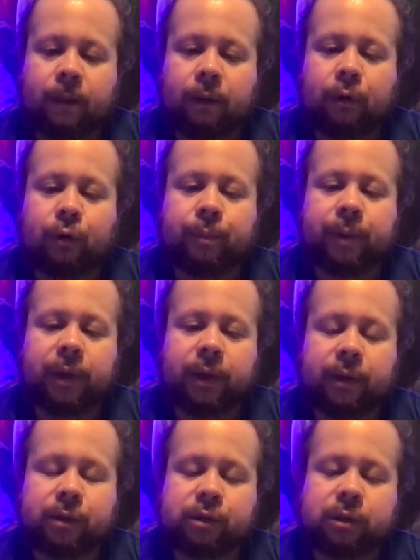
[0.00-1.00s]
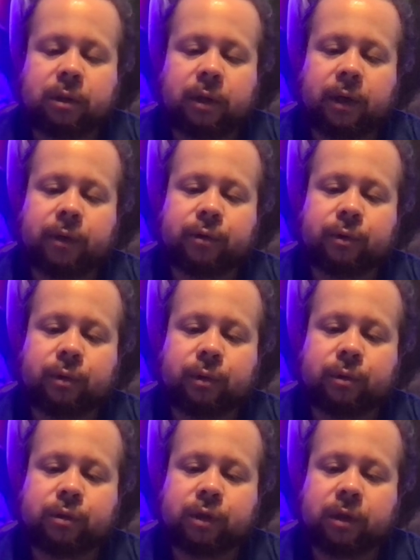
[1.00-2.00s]
Her page.
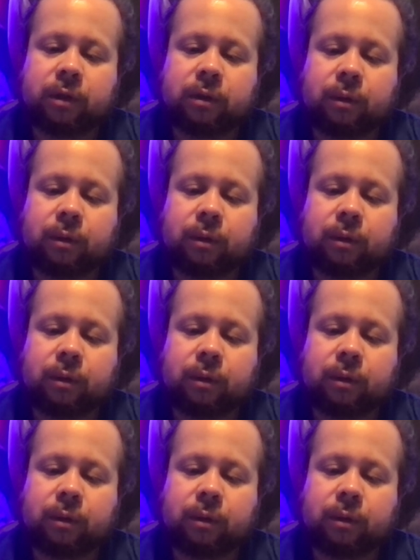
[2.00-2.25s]
Introducing